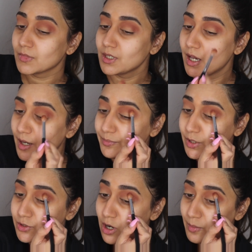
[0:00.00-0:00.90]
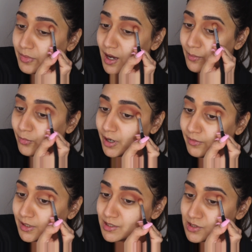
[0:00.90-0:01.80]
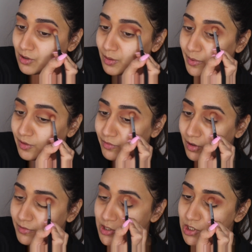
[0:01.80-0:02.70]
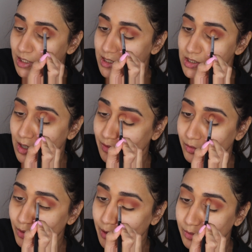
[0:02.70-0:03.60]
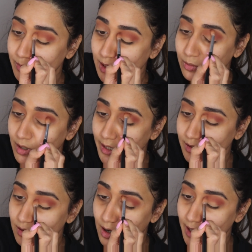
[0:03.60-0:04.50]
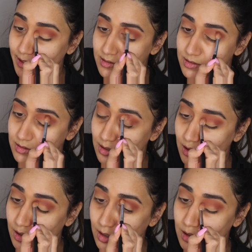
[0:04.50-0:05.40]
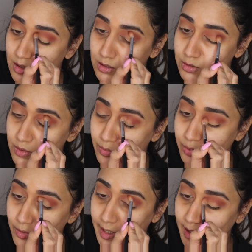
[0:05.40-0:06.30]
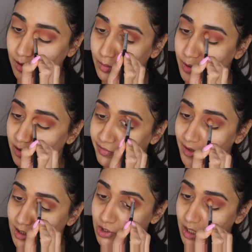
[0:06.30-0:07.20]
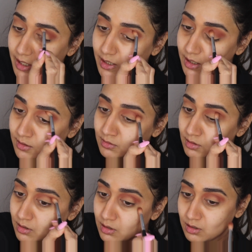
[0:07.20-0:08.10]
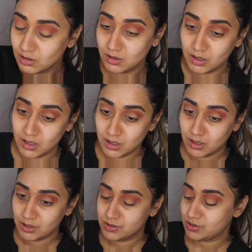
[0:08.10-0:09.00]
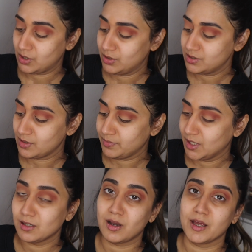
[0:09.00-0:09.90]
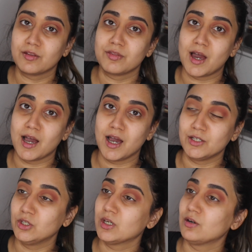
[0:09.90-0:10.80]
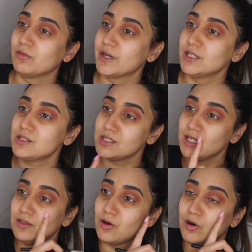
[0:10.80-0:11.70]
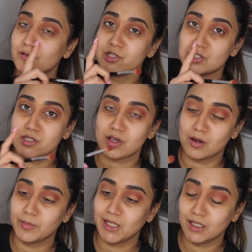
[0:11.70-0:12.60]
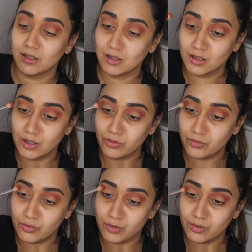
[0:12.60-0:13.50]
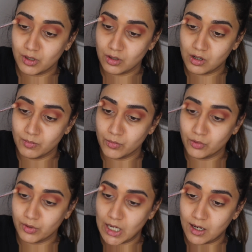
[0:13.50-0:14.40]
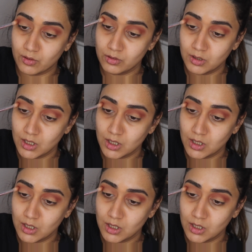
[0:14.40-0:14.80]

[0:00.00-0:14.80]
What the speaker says: The top that I'm wearing has got a bit of orange in it, so I thought it would be quite nice to bring a bit of that shade in. So something like that, and you can already see the oranges coming through a lot more now.